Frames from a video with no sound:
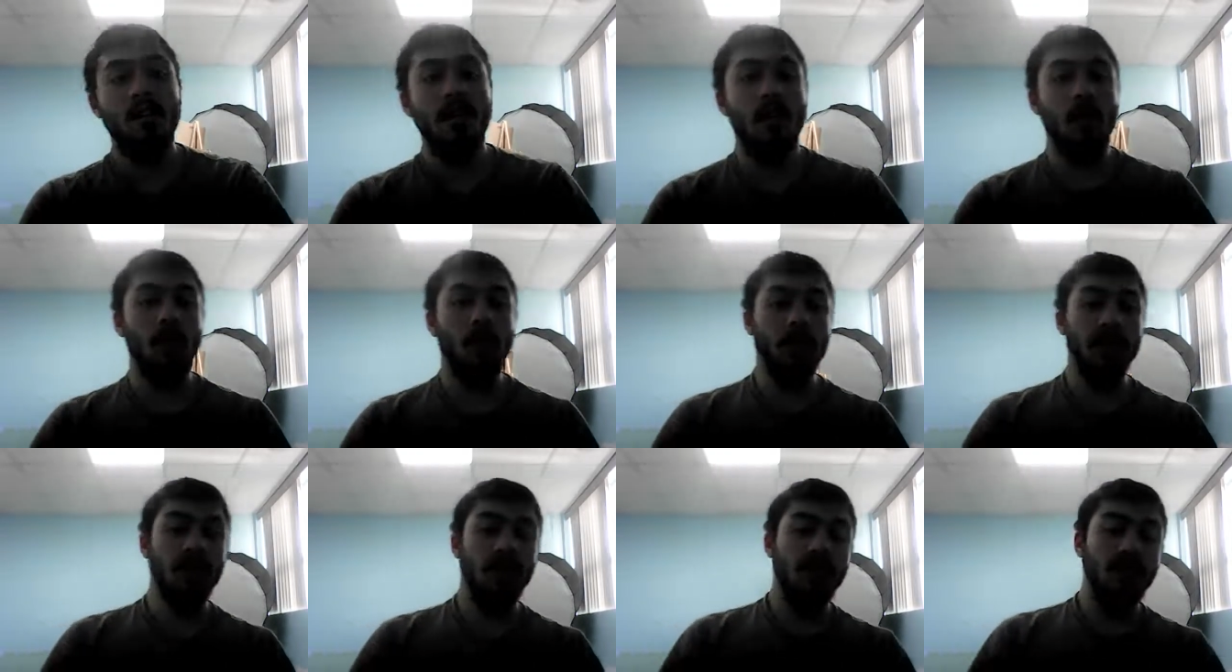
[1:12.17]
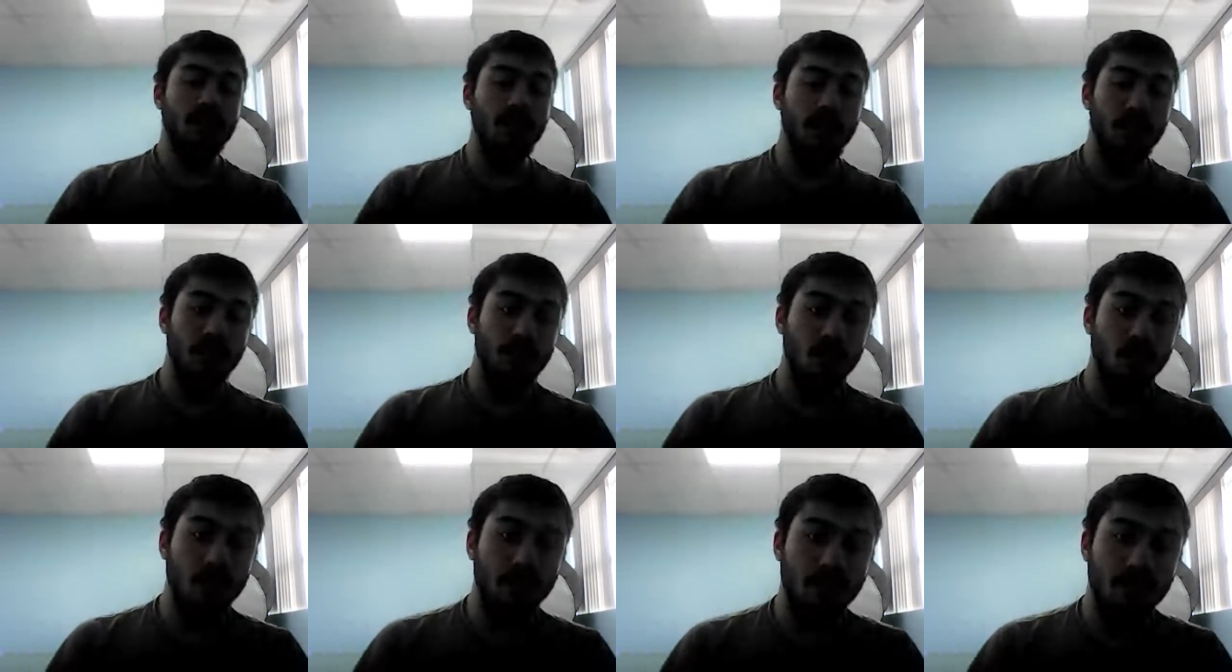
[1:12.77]
Oh Allah, teach
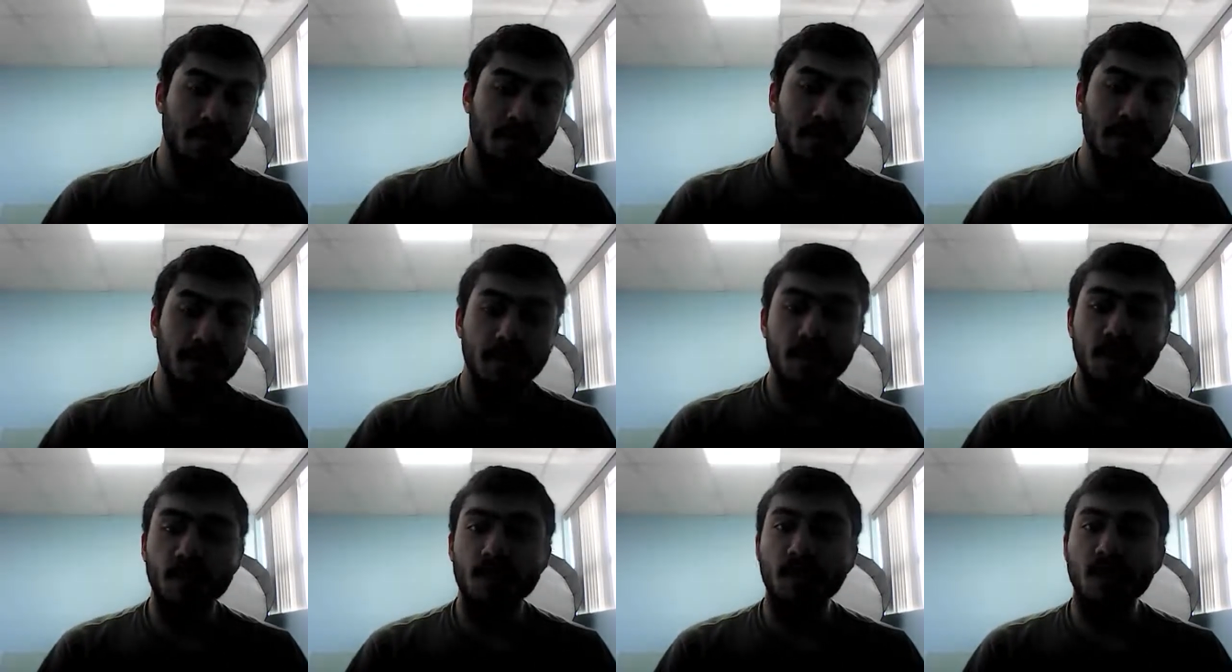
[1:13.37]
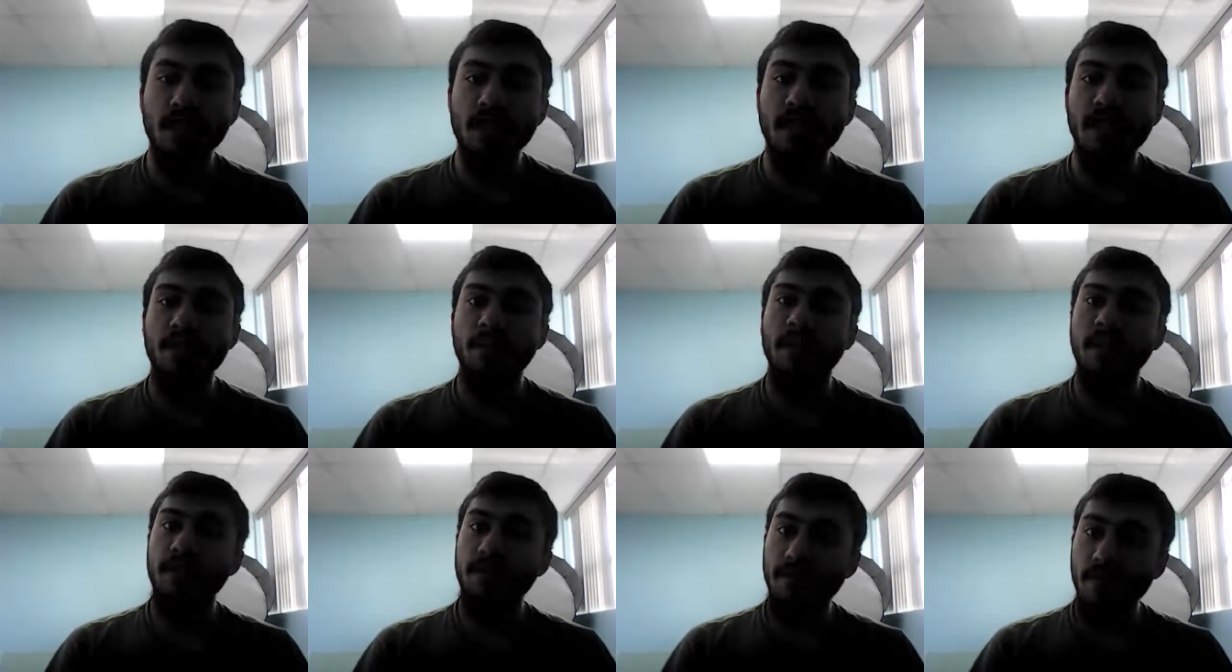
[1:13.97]
us what is beneficial to us and
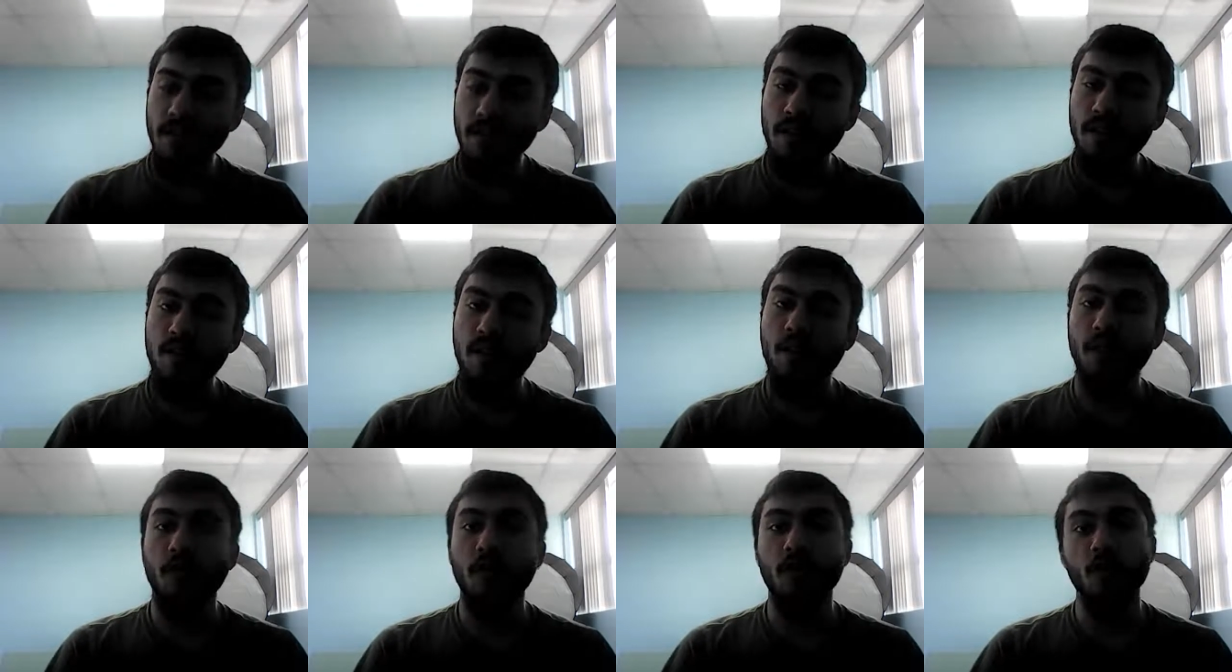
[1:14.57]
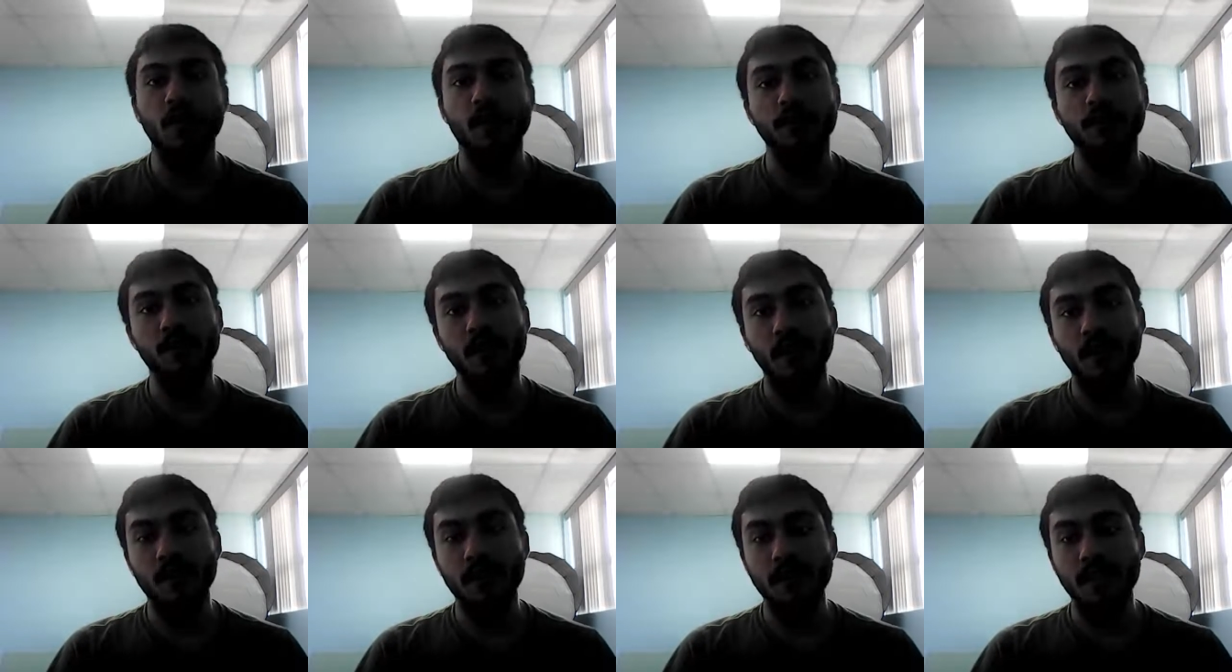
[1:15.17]
benefit us with what you have
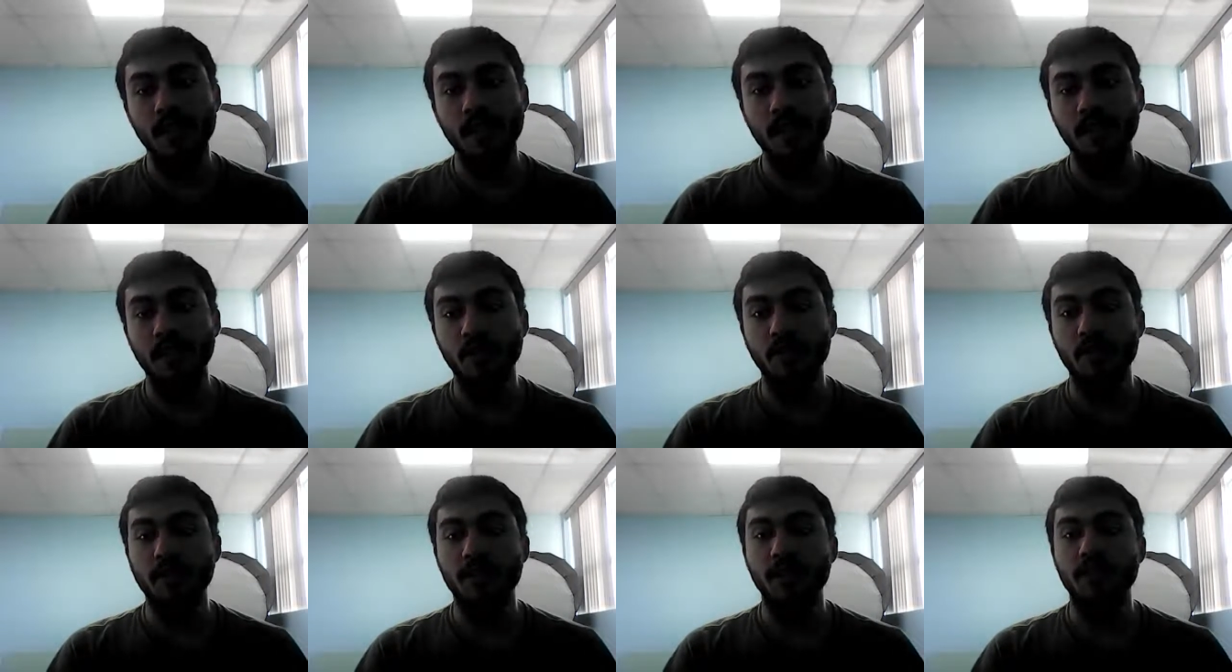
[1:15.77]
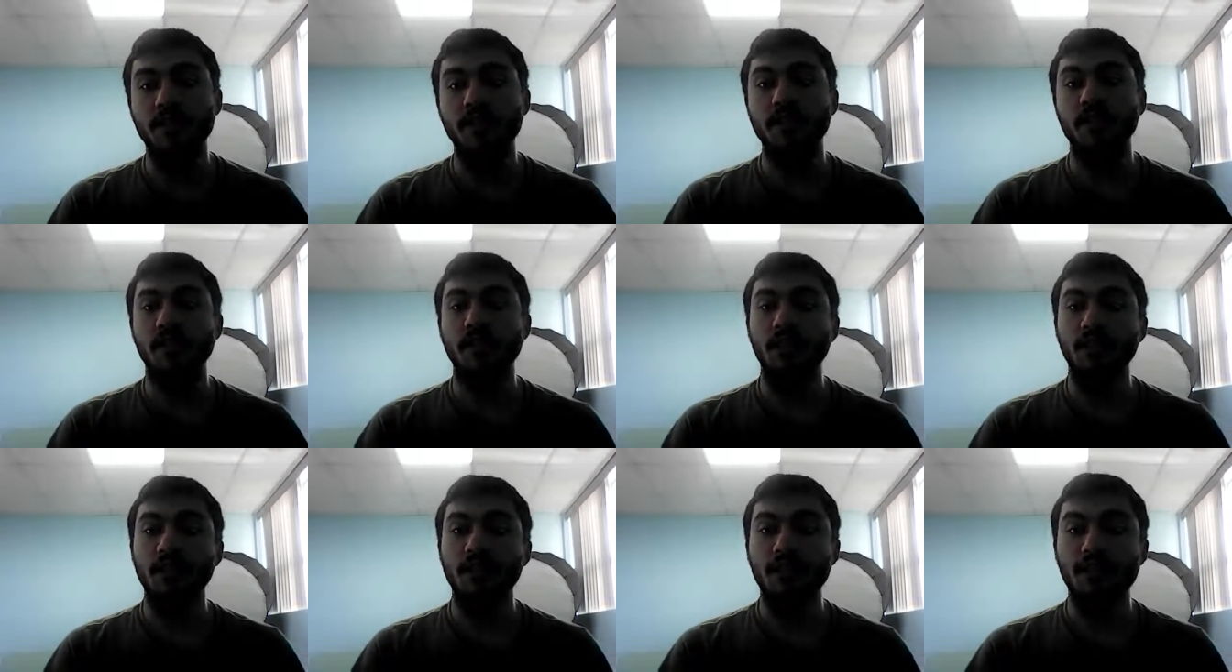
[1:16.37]
taught us and increase us in
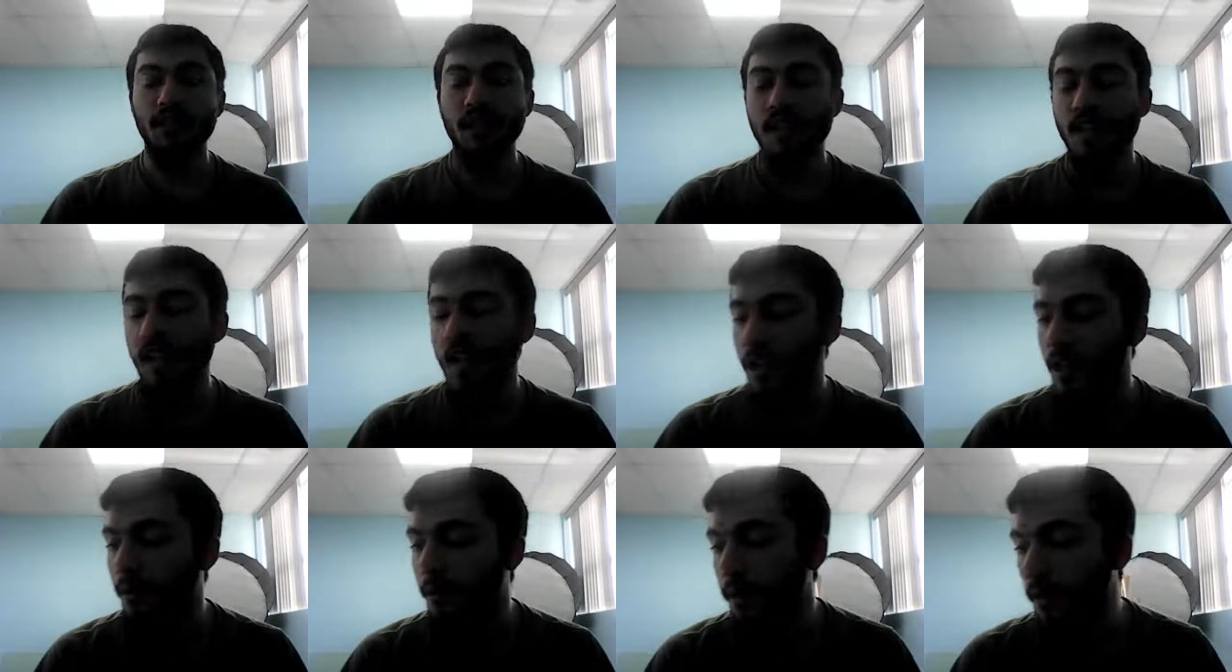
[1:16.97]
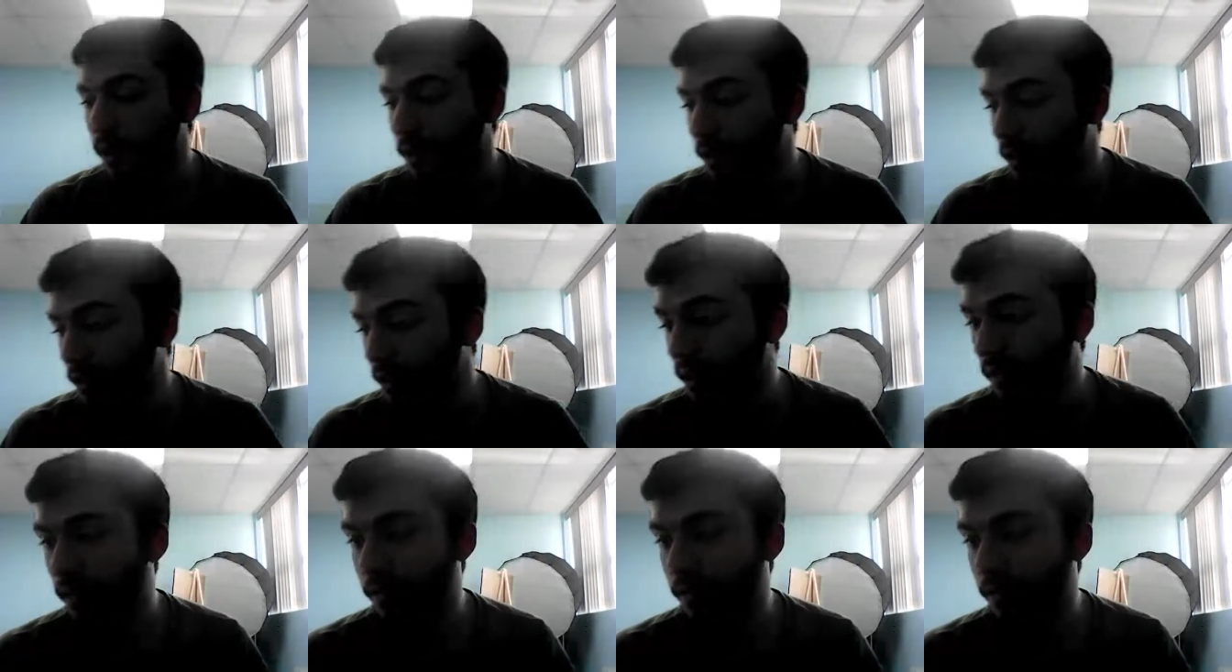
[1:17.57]
knowledge. Ameen ya